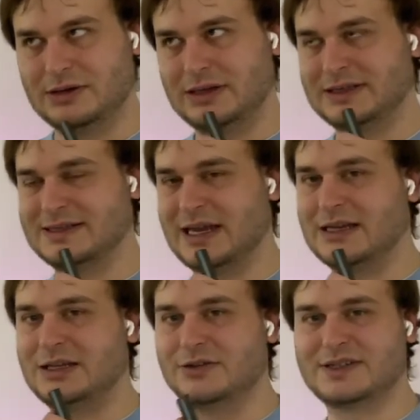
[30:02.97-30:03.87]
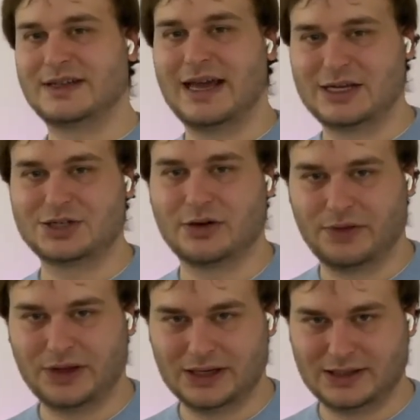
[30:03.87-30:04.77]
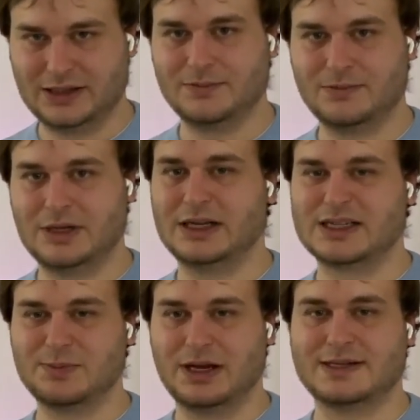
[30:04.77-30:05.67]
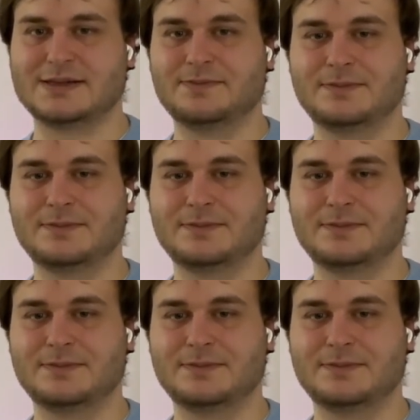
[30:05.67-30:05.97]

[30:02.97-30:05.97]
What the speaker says: instead use the hash of the ID in its place.